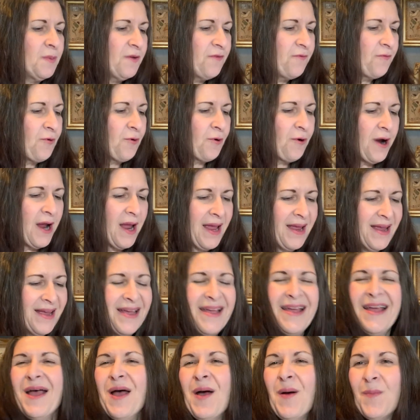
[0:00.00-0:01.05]
before I
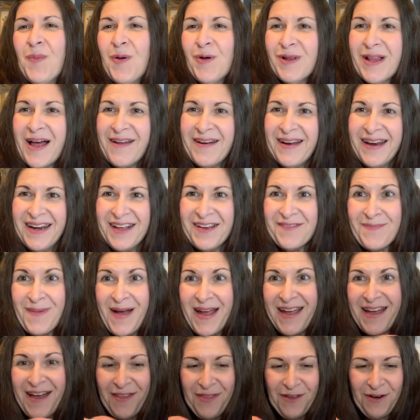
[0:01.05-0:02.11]
pull out any of
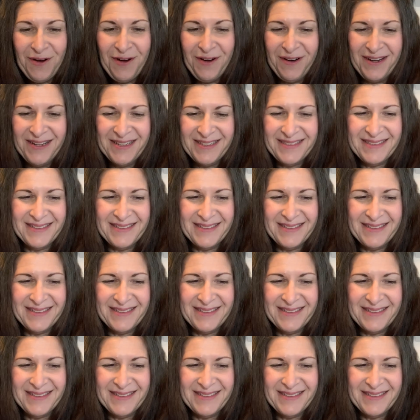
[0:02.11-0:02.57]
my other